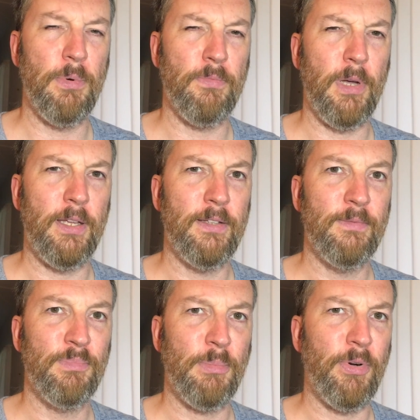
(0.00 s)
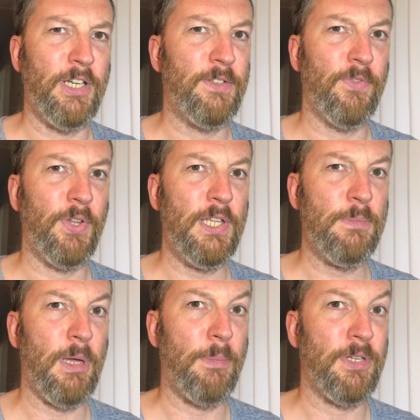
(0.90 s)
of my preparation for this.
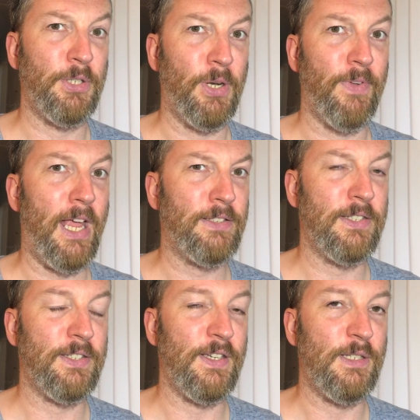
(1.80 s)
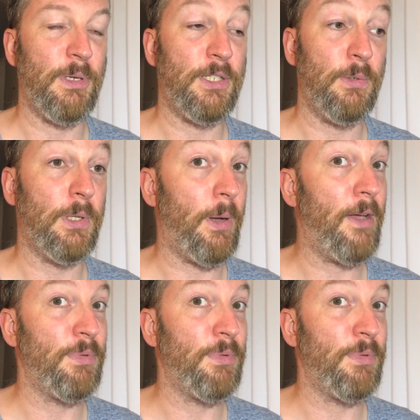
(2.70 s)
Perhaps I should have exercised a bit too, although I have